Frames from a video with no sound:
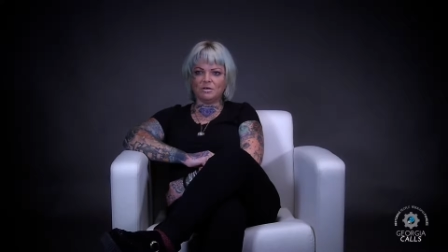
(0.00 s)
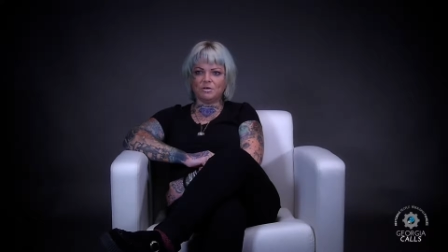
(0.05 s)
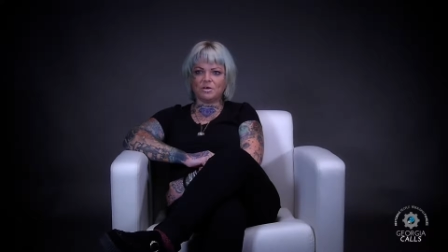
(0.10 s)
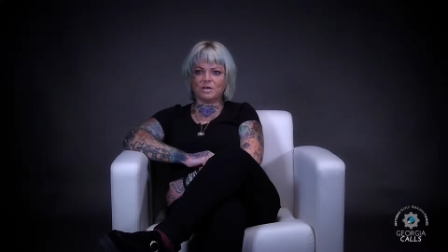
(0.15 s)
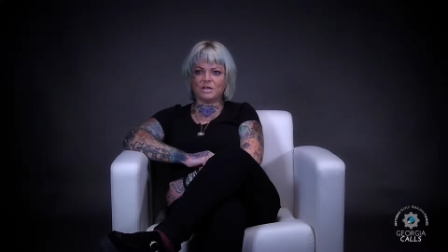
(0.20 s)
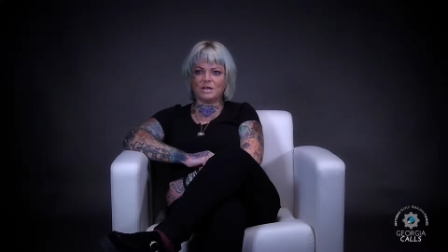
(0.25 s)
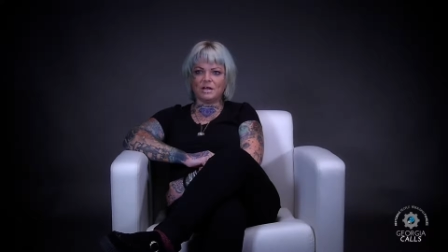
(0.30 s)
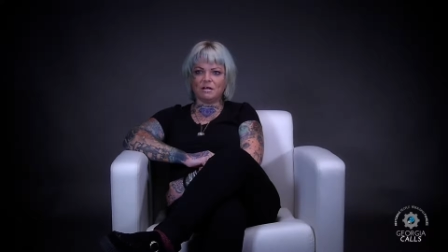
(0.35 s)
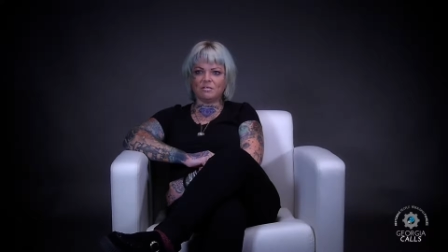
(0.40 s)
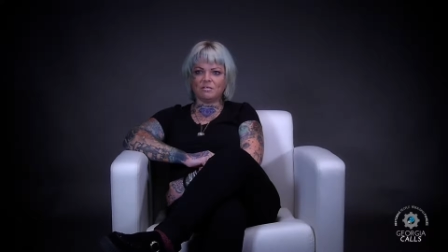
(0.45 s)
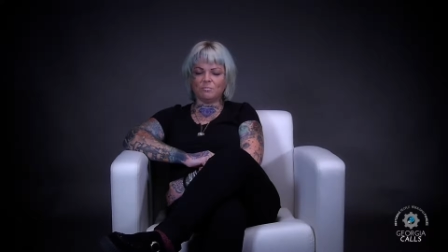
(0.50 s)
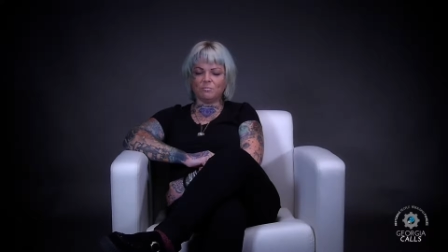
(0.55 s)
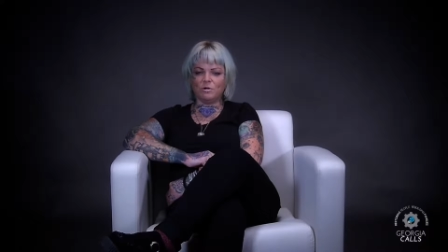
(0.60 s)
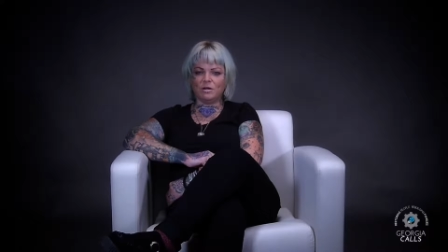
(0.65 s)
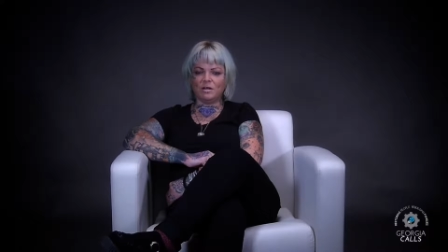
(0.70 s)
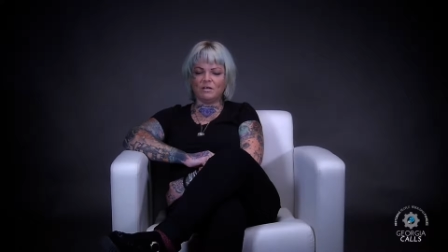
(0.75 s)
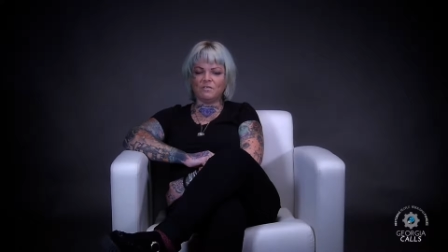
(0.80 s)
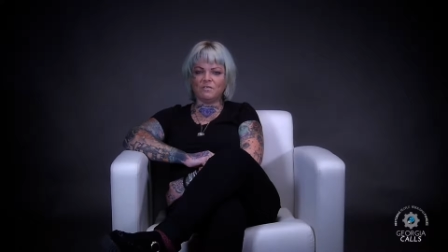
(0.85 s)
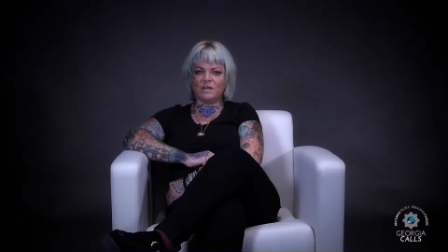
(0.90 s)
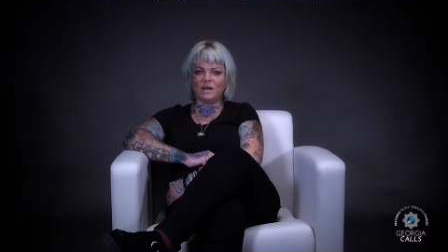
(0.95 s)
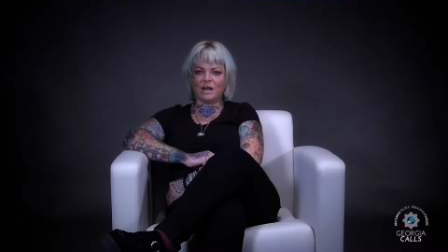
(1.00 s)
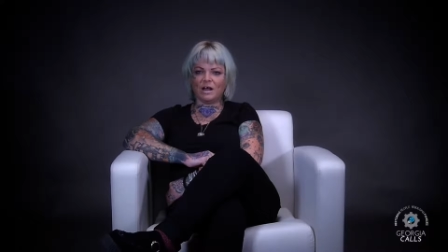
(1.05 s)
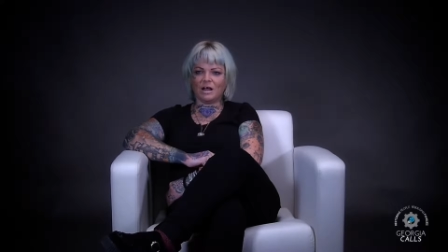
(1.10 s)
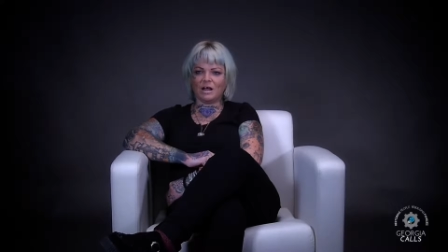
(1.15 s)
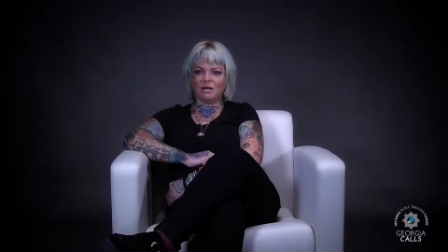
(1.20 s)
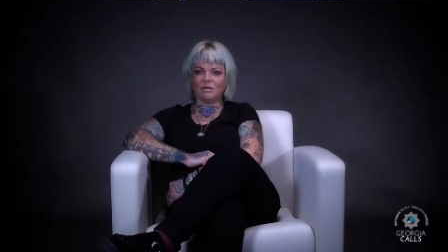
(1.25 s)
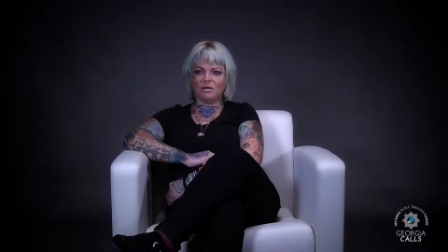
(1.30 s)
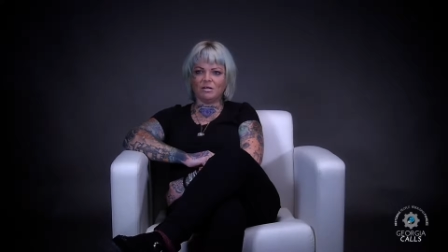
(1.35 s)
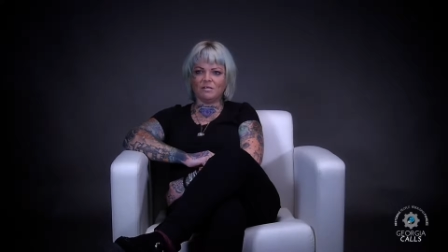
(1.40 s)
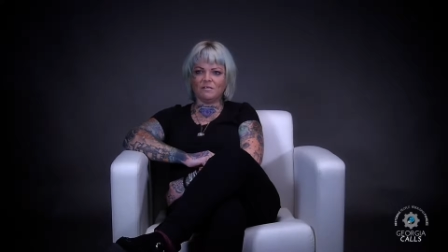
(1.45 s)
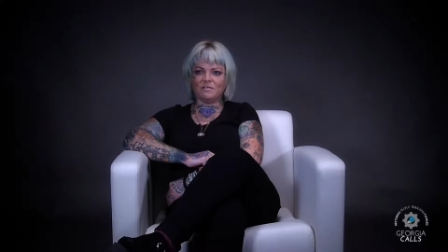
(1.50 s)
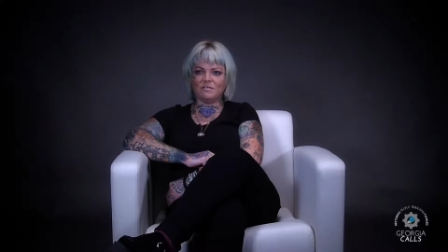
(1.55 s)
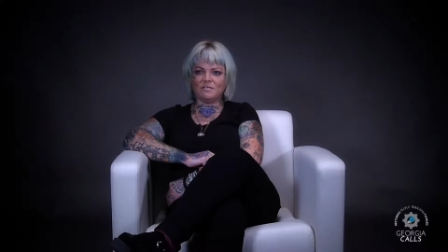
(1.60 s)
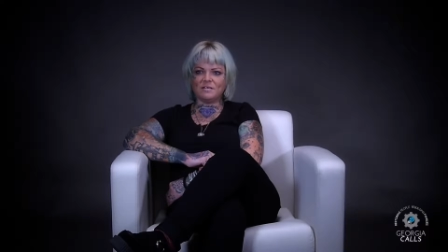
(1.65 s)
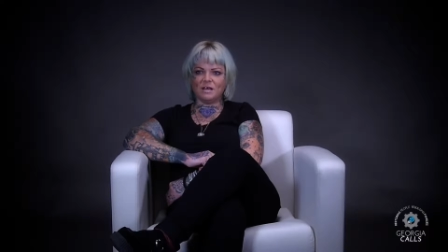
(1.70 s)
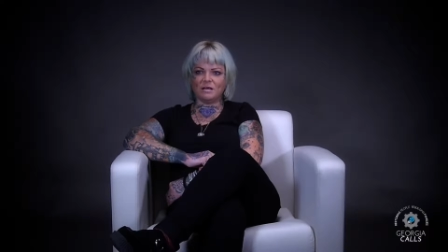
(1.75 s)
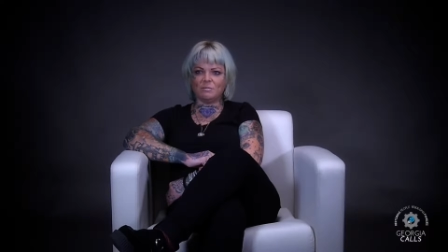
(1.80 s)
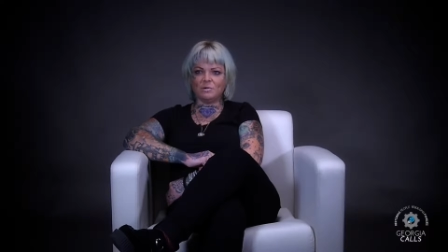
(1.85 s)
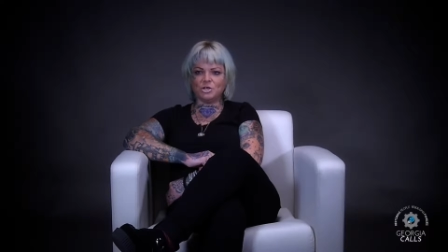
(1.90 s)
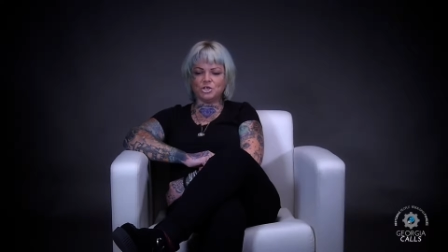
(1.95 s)
that you connected with that had kind of
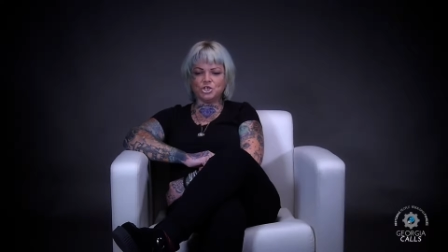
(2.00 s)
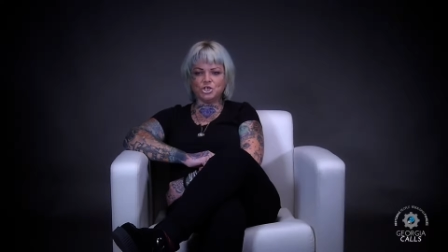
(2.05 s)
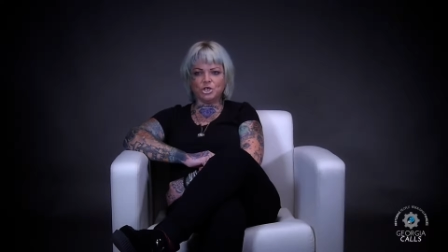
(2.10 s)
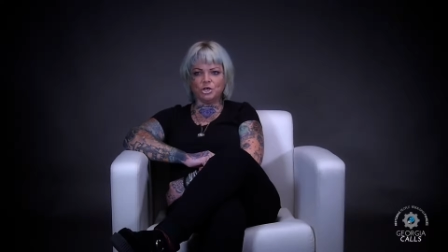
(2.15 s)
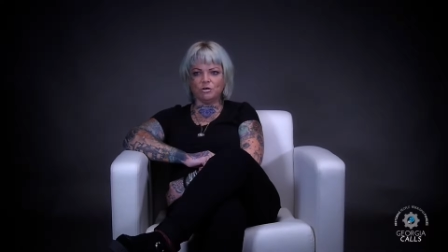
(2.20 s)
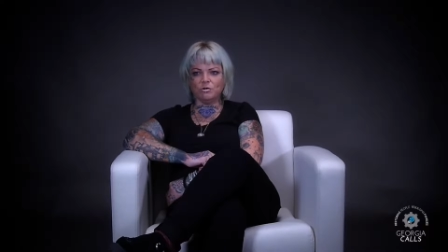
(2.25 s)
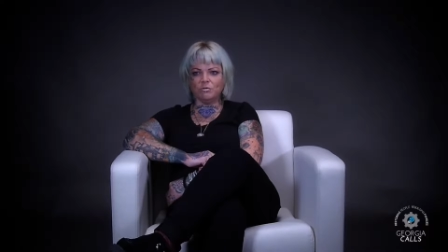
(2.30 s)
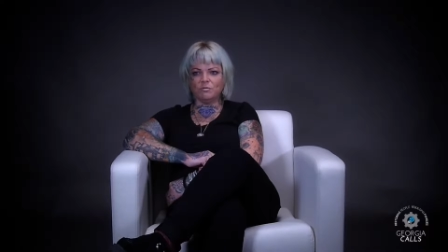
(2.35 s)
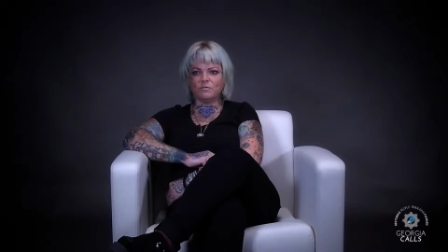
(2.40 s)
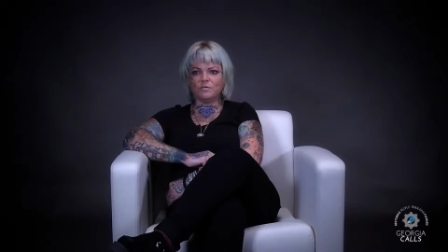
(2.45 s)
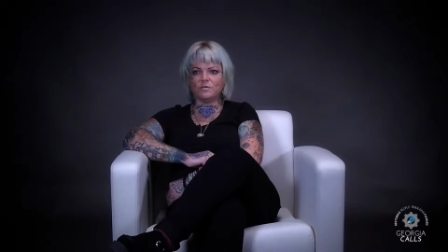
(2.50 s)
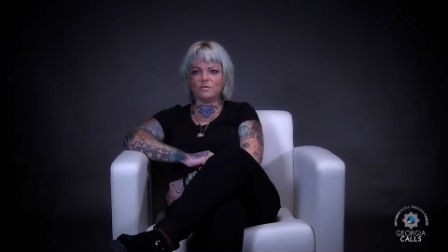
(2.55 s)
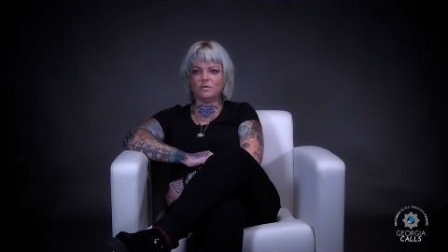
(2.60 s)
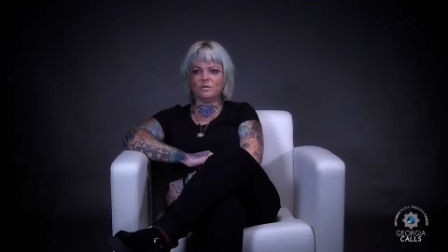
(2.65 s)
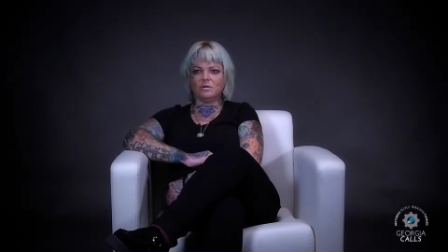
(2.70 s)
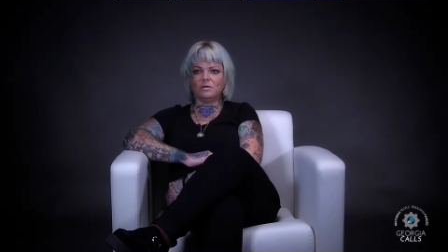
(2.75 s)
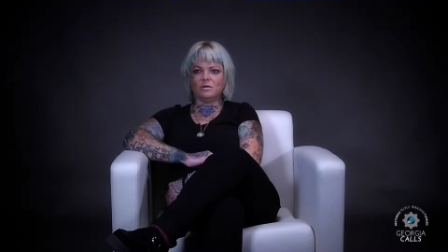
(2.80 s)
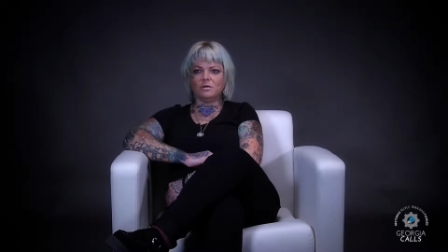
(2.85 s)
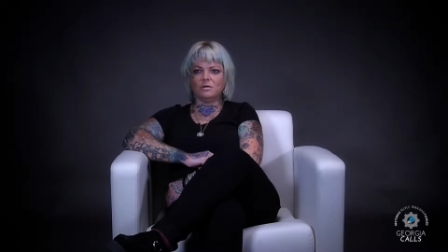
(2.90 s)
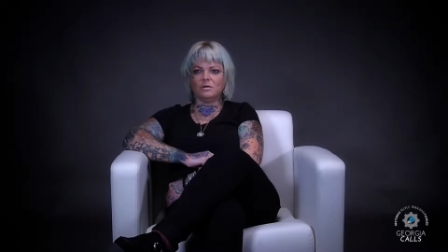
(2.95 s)
the same issues